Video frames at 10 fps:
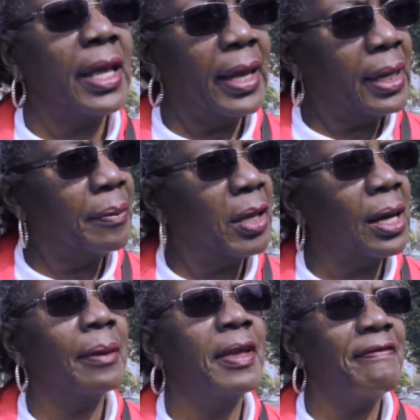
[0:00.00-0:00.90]
they can
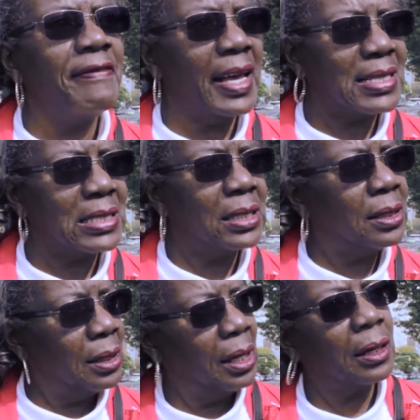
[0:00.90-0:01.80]
become invested
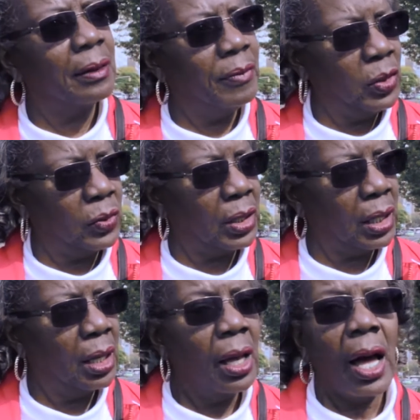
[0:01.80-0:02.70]
in their community.
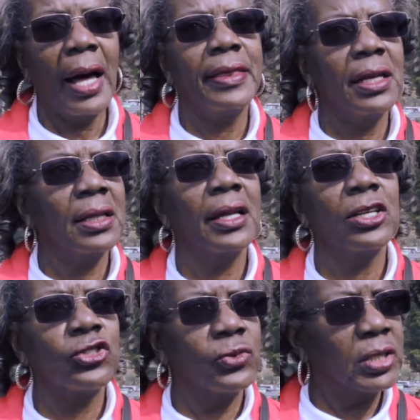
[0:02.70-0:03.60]
I think that
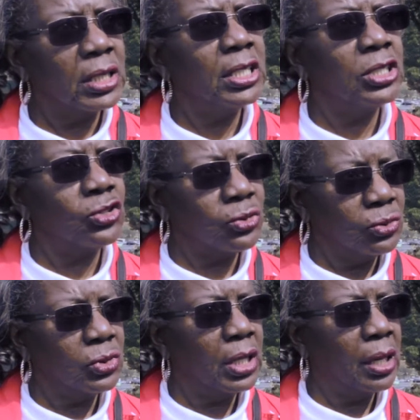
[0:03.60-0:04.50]
is really,
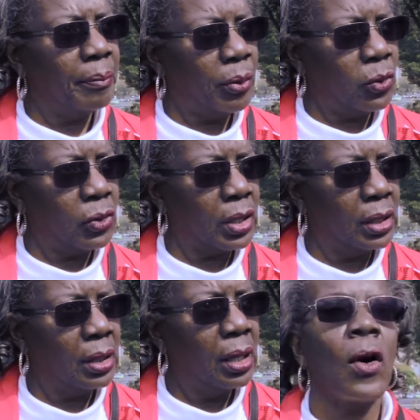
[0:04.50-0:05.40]
truly
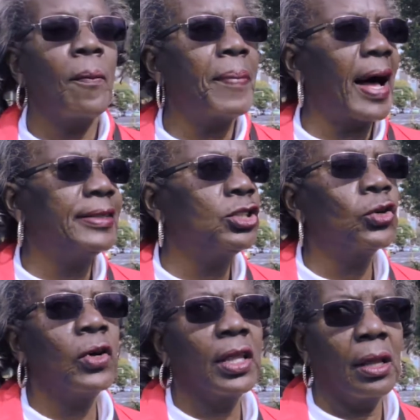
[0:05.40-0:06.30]
important. By
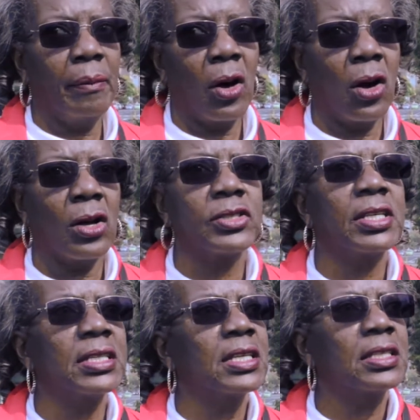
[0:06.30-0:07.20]
doing the malls,
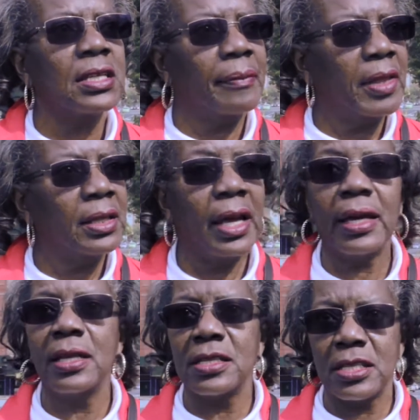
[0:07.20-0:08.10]
this is something they
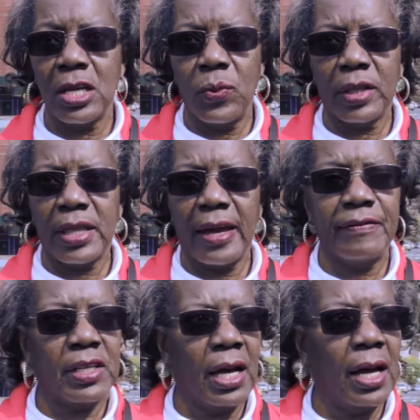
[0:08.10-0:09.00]
can see what
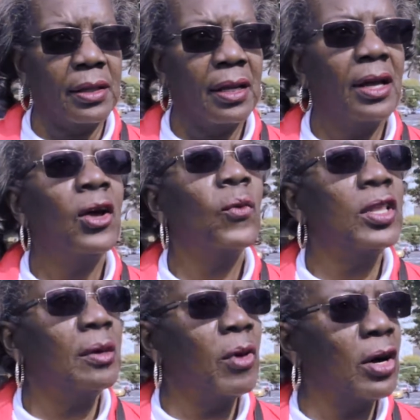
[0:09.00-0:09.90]
they've done.
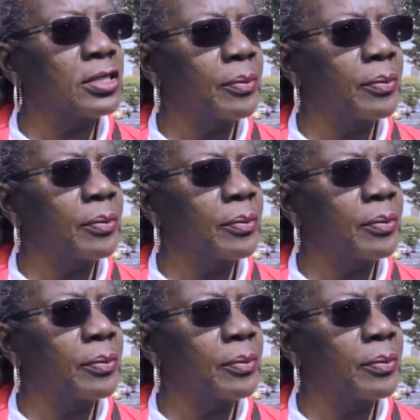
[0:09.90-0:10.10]
When the malls are